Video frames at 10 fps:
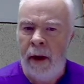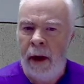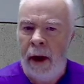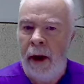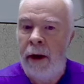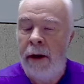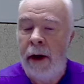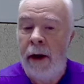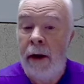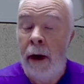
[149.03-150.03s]
And
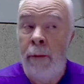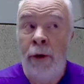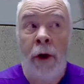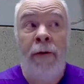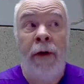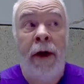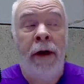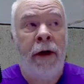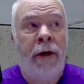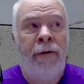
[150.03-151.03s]
I'm sorry if you hear
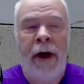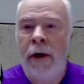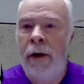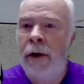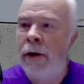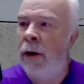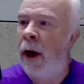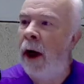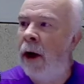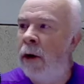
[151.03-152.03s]
any fan noise or
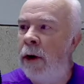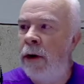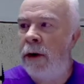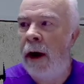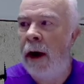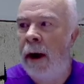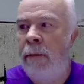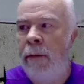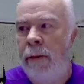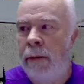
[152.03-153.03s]
car noise.
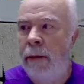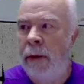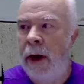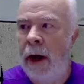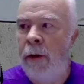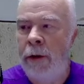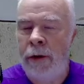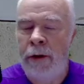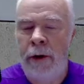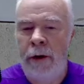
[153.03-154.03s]
Car noise is
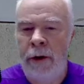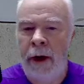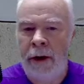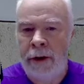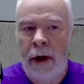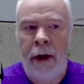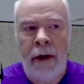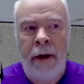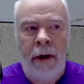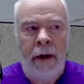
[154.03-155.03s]
certainly outside.
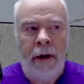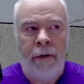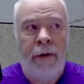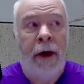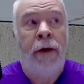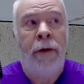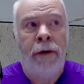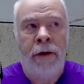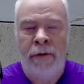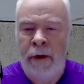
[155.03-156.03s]
The fan noise
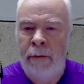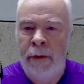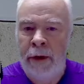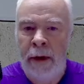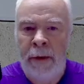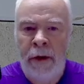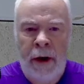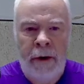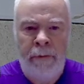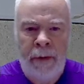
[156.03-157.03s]
is from the dummy
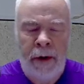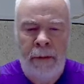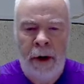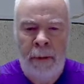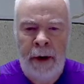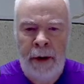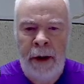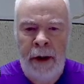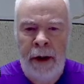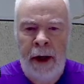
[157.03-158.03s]
load, and you might be able to
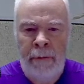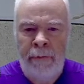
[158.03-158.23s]
hear that.